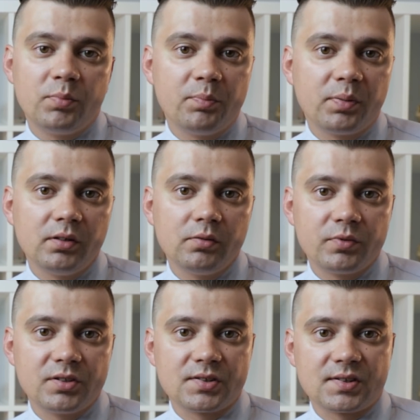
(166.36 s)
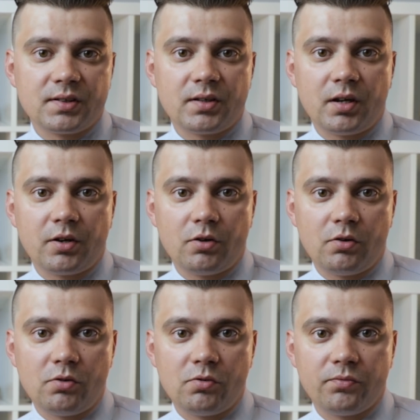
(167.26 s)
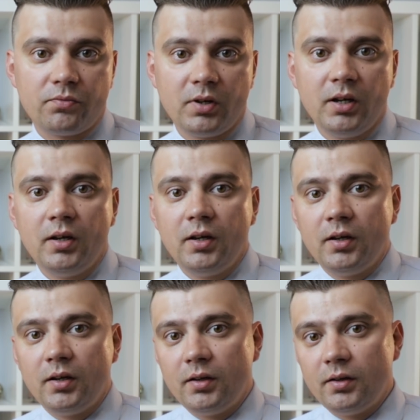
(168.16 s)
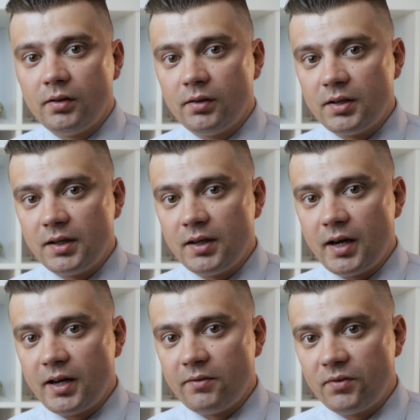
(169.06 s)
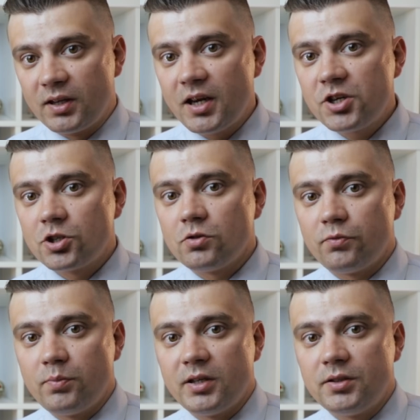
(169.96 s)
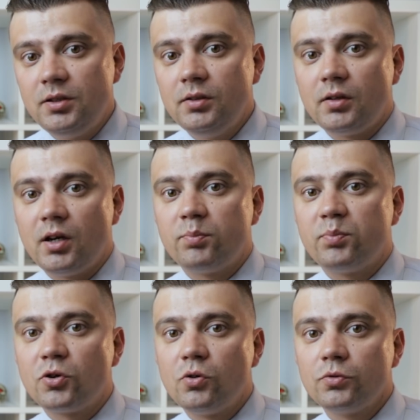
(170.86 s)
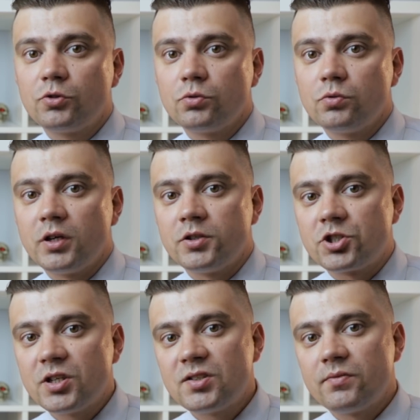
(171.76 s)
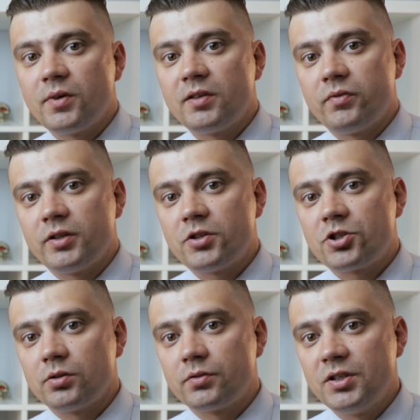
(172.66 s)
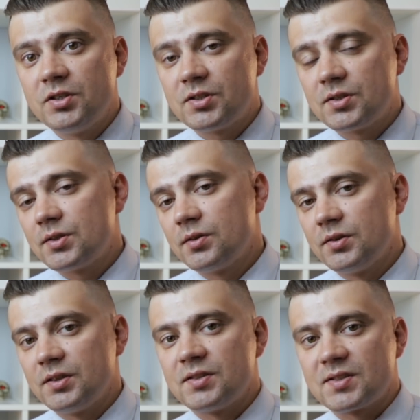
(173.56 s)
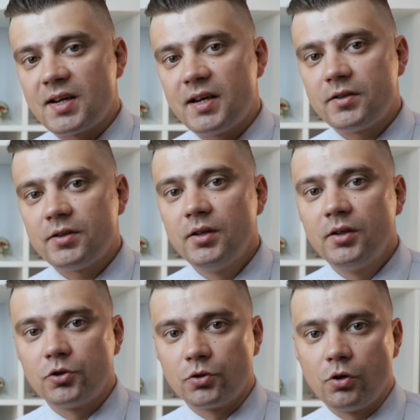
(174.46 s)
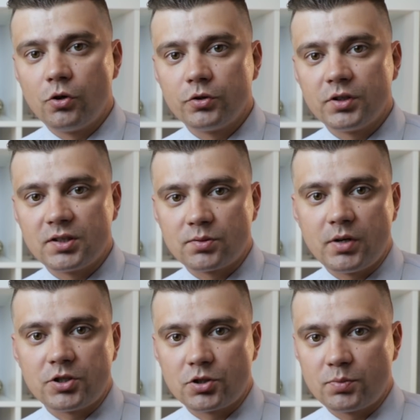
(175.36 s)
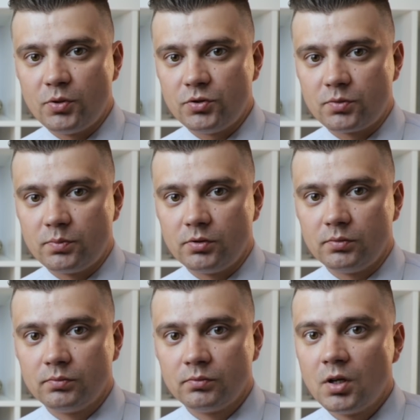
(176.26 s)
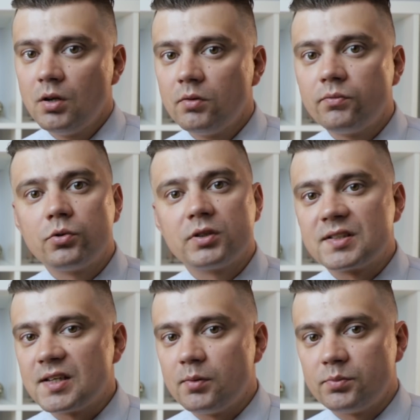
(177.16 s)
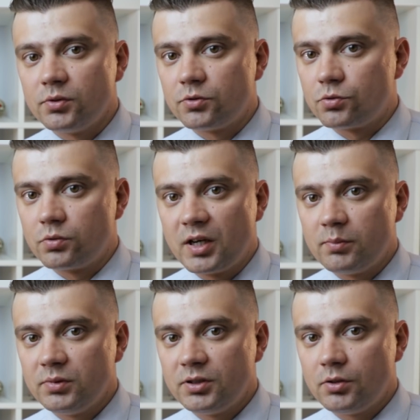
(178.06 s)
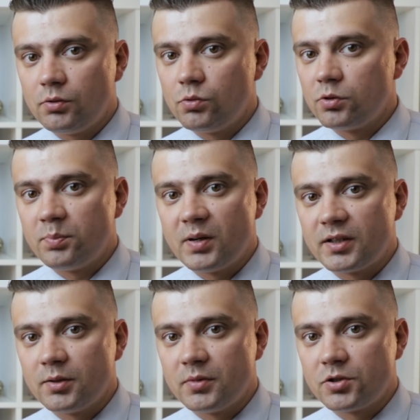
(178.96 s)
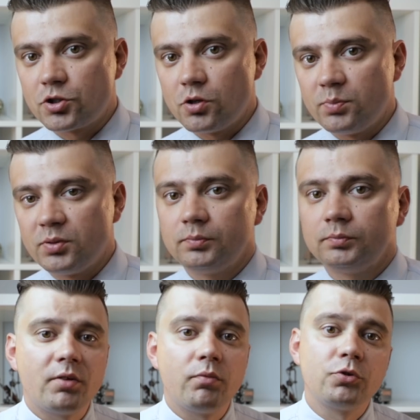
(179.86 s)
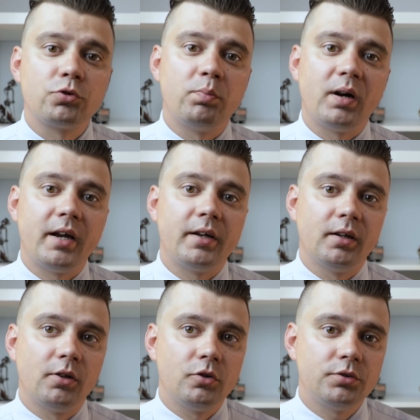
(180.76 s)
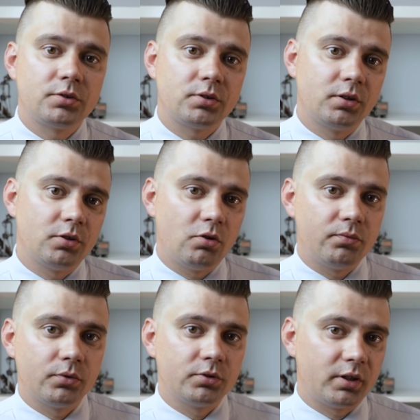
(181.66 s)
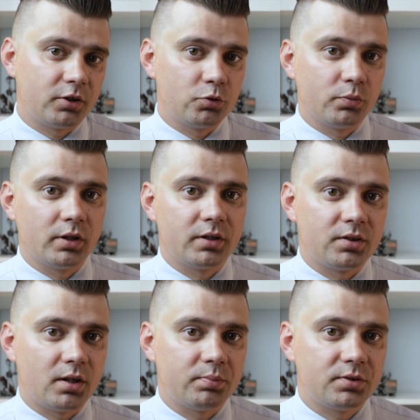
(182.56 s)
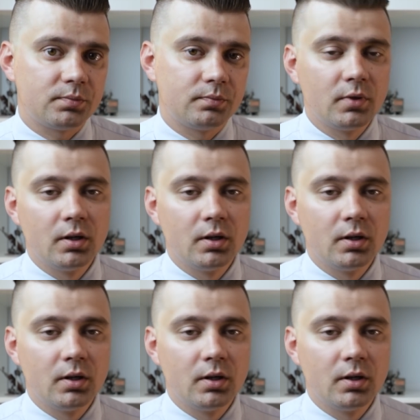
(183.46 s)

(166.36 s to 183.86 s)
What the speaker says: People with the scenario of deification of money are prone to unjustified financial risks, the desire to earn as much as possible. For example, through gambling or permanent job. They want to buy a lot and often accumulate debt.